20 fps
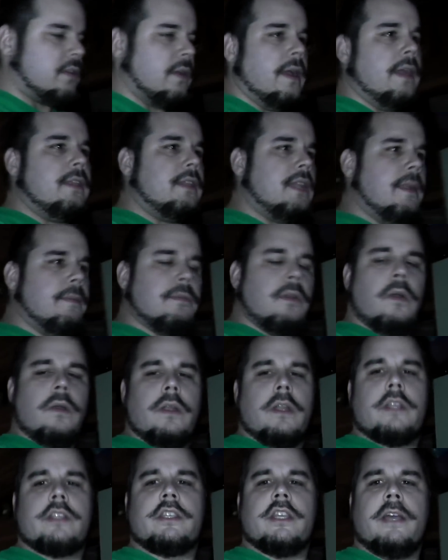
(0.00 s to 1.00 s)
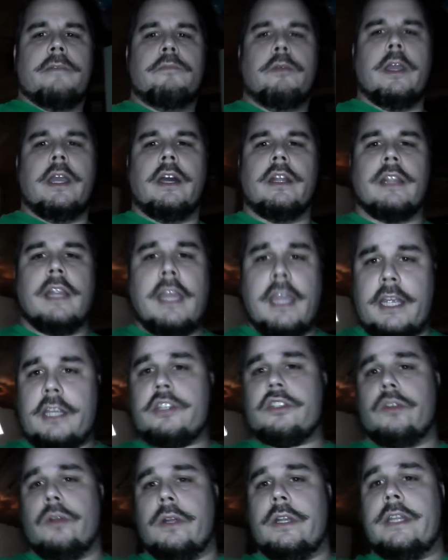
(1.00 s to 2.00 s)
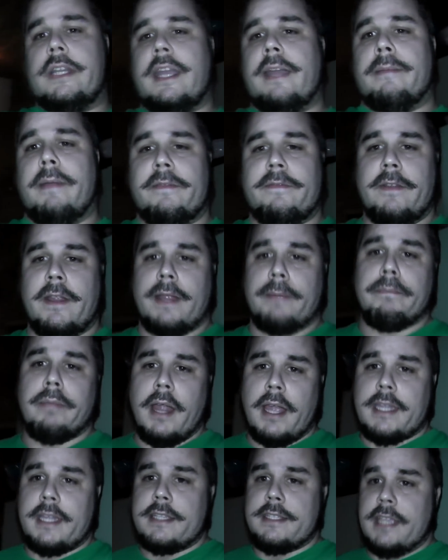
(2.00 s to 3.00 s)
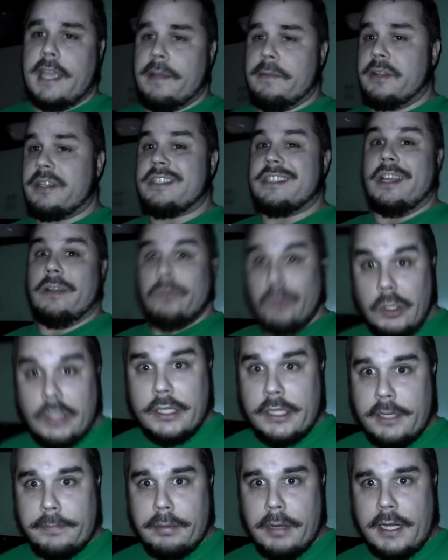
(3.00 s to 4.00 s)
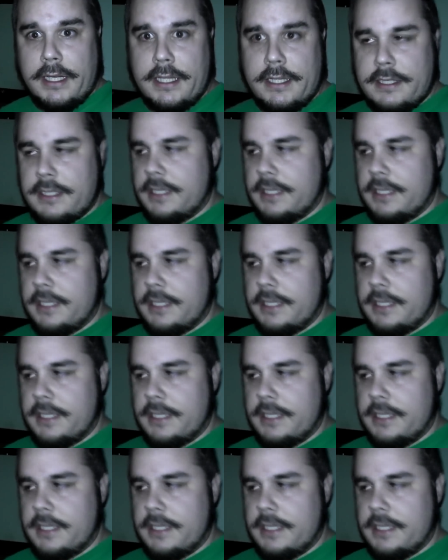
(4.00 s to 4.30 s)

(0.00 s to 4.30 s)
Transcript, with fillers: So I ended up going to Subway on Lakeshore to get my friggin' brekkie sandwich because I wanted a brekkie